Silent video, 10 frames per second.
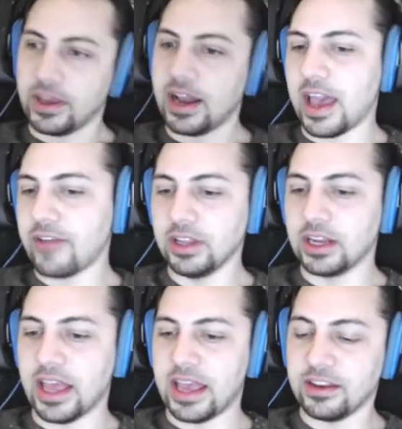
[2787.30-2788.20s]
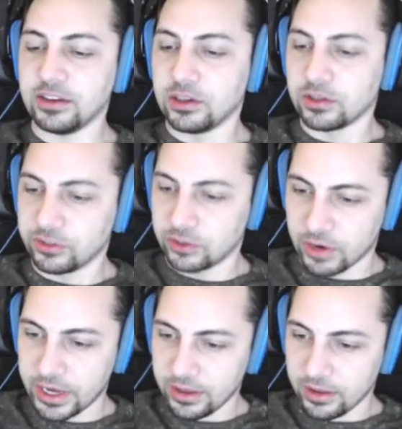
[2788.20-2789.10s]
a little anecdotal
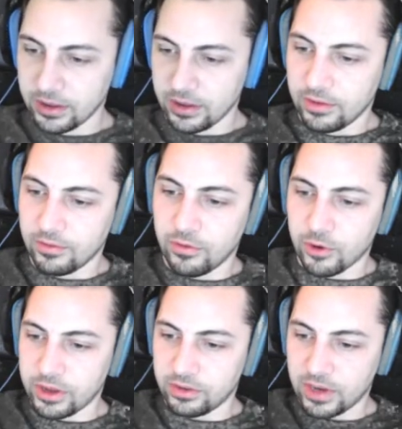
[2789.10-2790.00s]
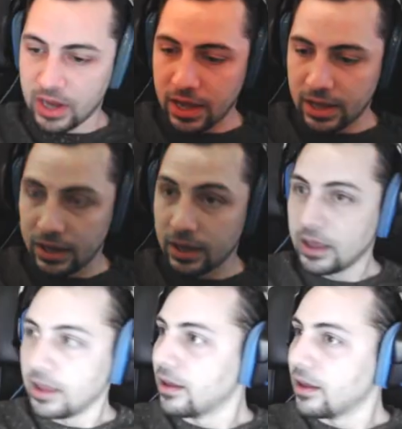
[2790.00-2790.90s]
story for you today?
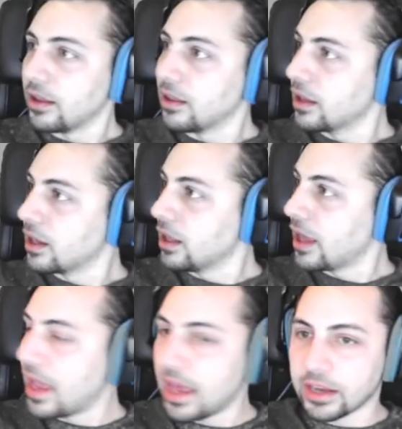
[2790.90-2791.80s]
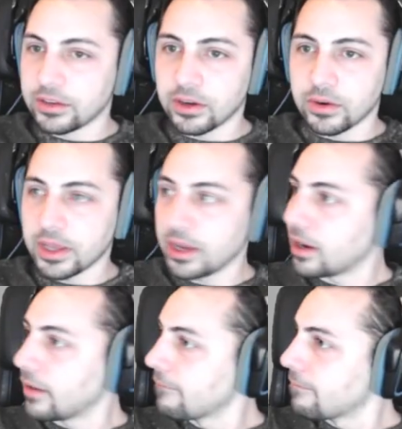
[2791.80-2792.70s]
Little anecdote
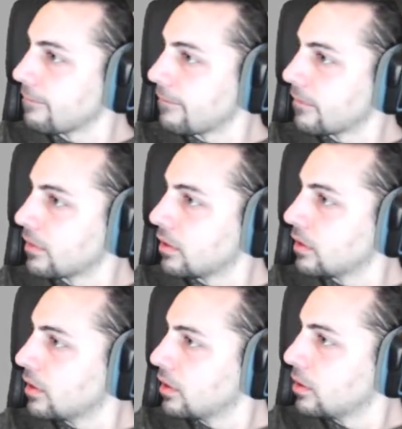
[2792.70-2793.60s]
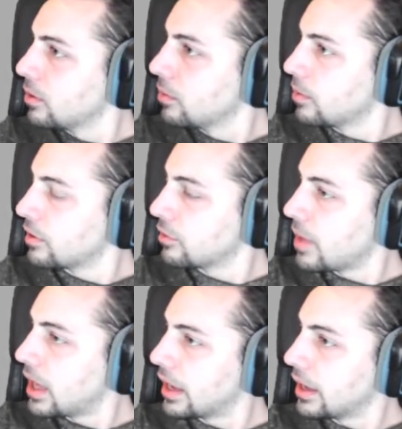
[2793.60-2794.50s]
here. There's
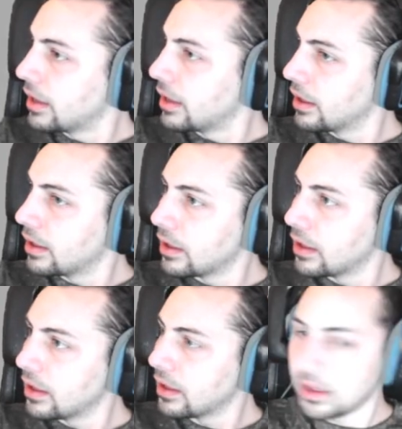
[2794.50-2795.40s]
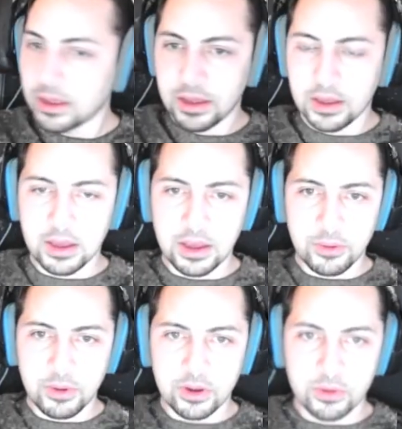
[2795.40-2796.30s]
my, I
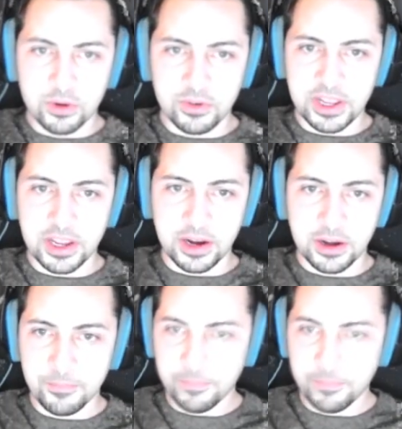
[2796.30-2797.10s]
want to go over here.